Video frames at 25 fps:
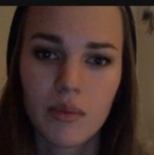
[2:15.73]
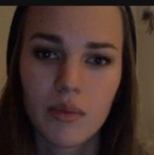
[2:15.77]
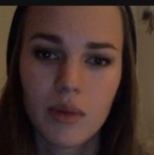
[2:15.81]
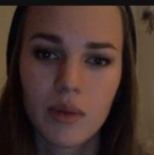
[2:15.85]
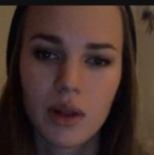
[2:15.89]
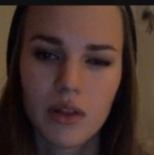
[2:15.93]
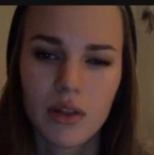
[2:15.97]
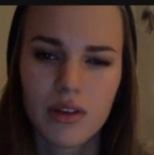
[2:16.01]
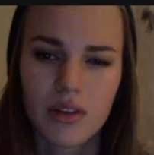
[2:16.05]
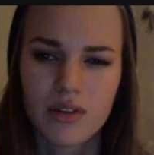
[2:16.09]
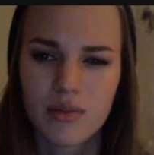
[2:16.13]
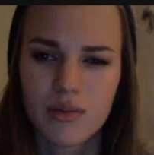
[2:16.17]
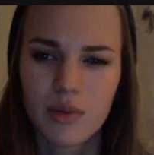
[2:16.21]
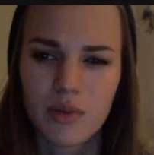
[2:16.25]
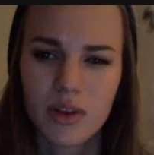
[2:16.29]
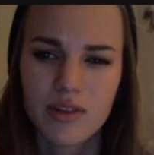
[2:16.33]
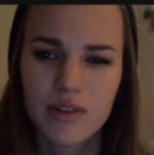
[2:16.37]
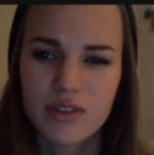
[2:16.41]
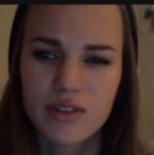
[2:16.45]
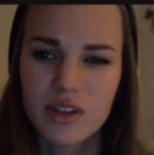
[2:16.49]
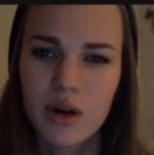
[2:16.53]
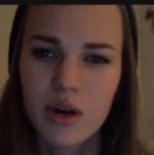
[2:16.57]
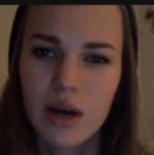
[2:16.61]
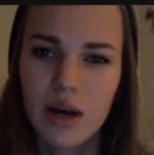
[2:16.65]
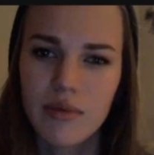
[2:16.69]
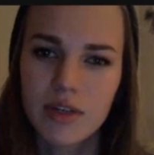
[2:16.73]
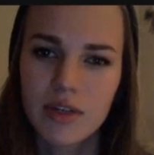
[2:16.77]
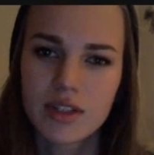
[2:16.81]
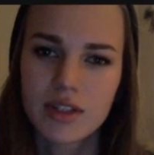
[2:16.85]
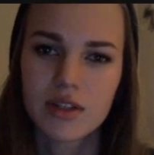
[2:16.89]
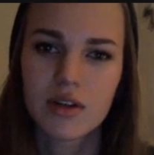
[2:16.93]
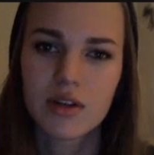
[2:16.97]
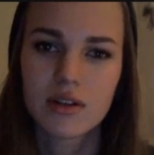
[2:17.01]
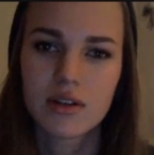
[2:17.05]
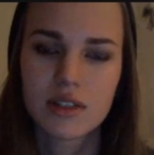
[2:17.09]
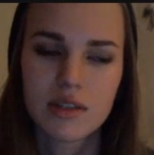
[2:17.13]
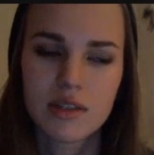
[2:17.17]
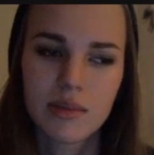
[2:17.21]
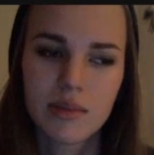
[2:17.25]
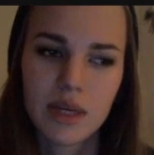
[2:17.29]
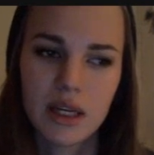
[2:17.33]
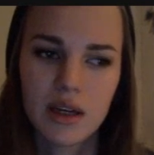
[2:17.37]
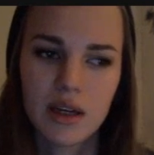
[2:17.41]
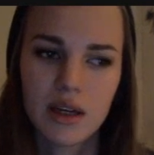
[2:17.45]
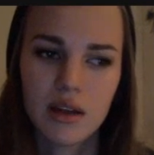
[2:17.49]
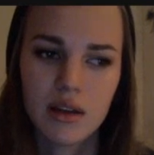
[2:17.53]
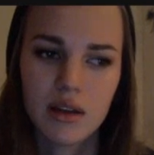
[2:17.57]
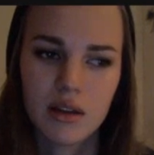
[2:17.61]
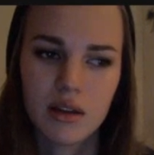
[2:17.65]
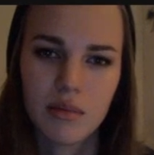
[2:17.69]
And when there's no obvious cause, to
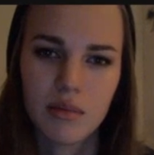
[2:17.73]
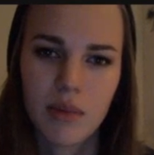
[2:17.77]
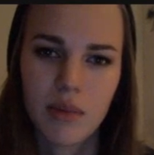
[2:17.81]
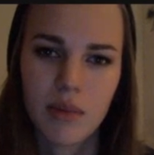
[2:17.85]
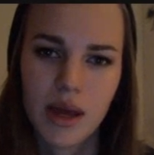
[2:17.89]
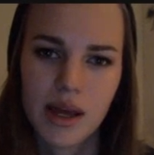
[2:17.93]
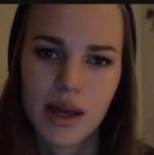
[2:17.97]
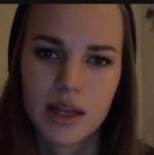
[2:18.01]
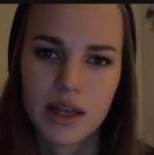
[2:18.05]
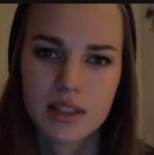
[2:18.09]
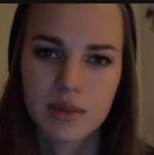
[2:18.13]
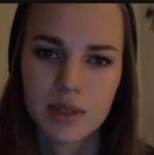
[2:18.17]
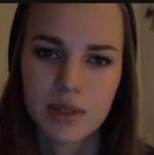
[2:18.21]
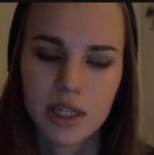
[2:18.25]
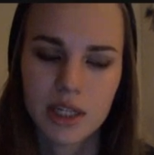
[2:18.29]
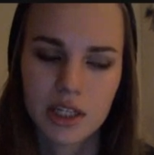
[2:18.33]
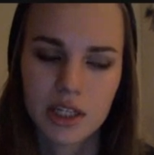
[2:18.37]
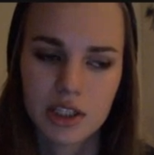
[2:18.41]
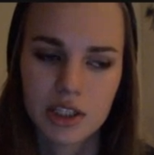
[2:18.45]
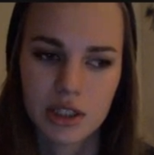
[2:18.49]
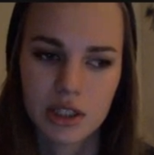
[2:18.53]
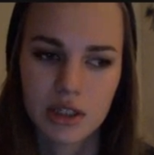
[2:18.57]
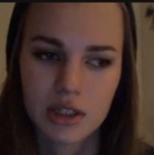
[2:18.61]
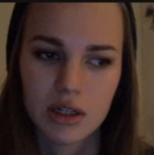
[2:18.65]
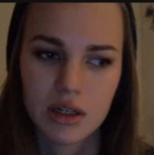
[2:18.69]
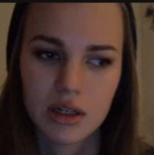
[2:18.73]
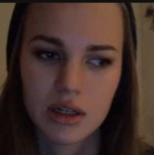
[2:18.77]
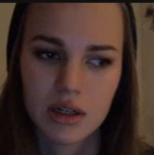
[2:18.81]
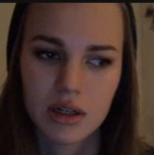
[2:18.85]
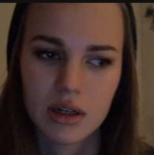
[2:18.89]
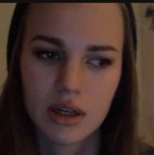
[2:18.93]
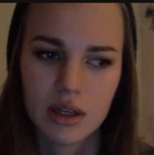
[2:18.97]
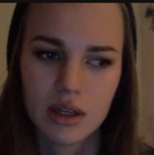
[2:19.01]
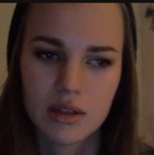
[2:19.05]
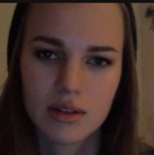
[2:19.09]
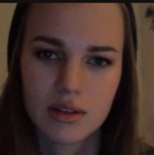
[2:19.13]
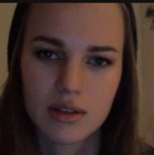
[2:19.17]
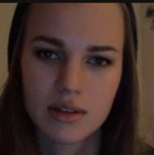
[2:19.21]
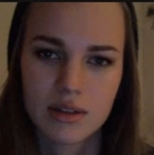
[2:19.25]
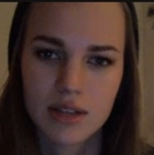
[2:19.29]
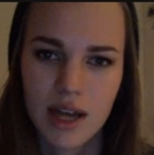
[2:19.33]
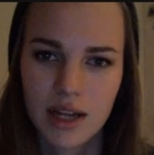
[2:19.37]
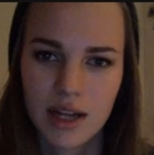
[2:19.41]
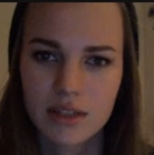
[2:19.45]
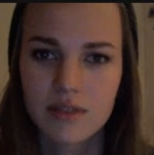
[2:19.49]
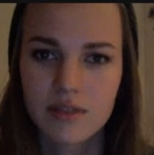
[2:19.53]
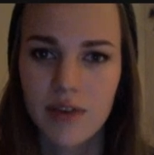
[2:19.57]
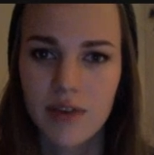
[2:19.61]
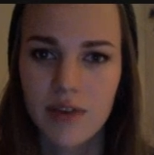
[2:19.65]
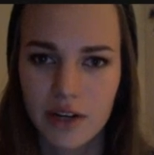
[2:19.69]
me, my explanation is
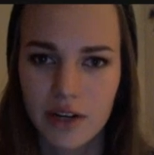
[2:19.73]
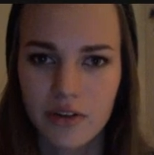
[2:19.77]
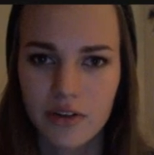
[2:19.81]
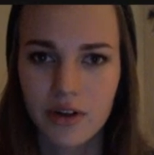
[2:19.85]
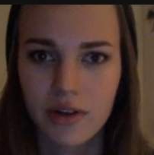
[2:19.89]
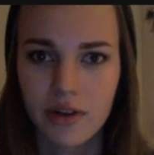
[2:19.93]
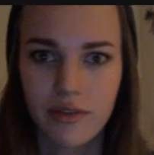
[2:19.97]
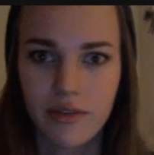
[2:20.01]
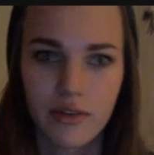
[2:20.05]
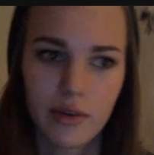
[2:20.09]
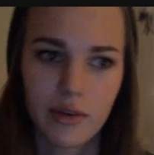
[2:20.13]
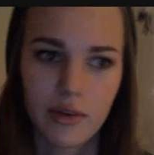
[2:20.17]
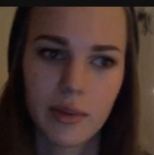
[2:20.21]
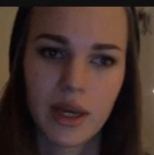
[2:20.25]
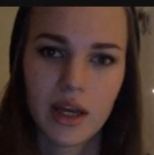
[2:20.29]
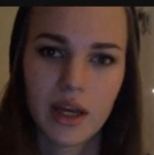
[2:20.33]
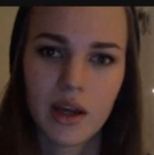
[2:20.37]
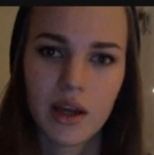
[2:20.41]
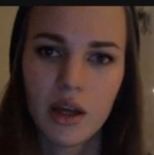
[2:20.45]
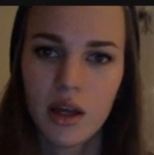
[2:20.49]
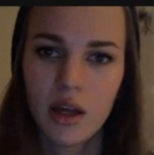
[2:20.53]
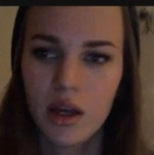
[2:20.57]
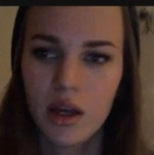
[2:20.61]
satisfactory for me.